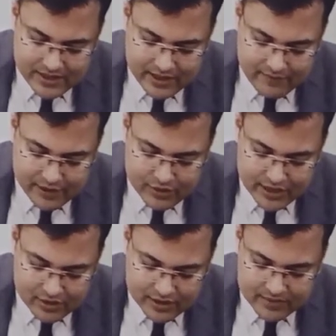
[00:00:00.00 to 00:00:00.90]

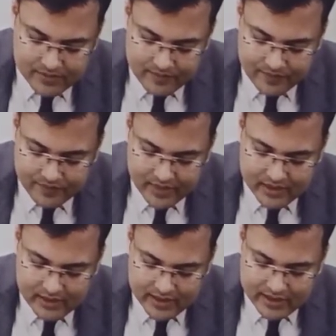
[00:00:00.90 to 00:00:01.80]
phagocytosis,
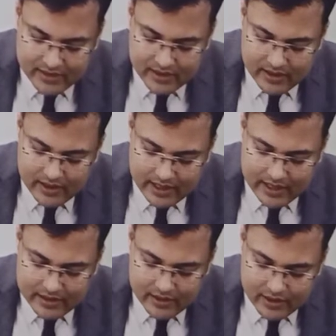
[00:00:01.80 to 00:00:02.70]
right? And
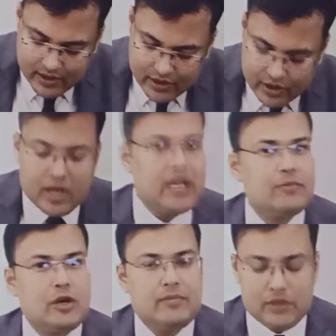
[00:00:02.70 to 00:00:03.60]

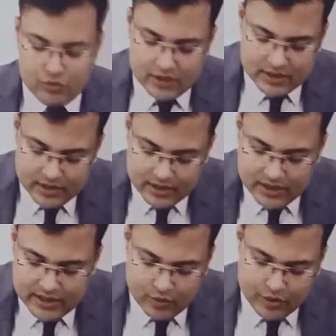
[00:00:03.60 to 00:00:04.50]
non-absorbable sutures, these
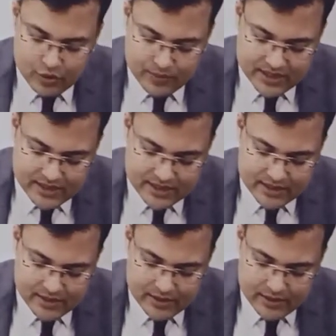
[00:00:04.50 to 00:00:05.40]
are going to persist
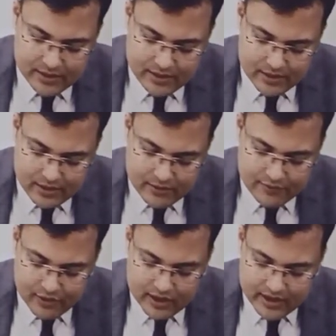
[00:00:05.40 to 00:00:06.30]

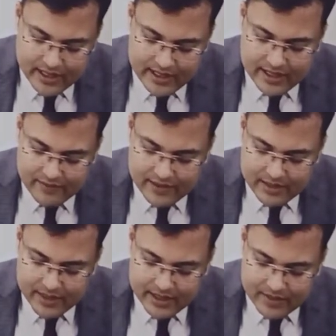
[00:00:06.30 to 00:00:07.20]
for indefinite
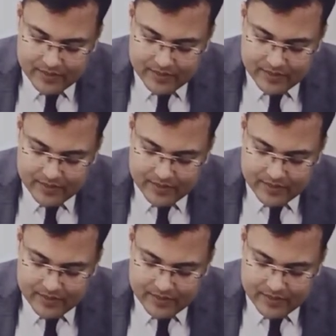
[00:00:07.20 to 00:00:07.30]
period.